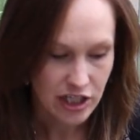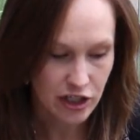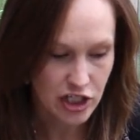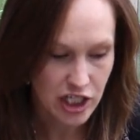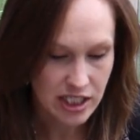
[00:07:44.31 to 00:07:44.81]

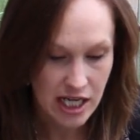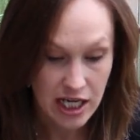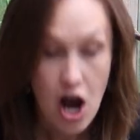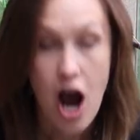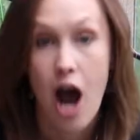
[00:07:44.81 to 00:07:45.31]
They're just
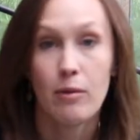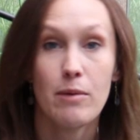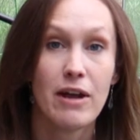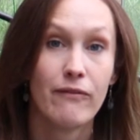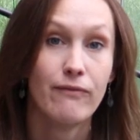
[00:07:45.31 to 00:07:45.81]
like, I'm
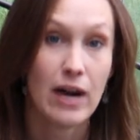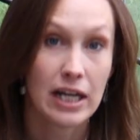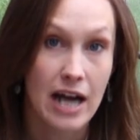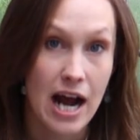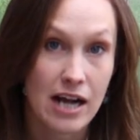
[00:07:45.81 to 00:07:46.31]
gonna be a
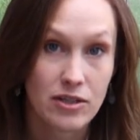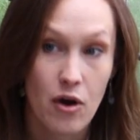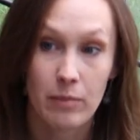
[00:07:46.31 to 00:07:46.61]
fucking asshole.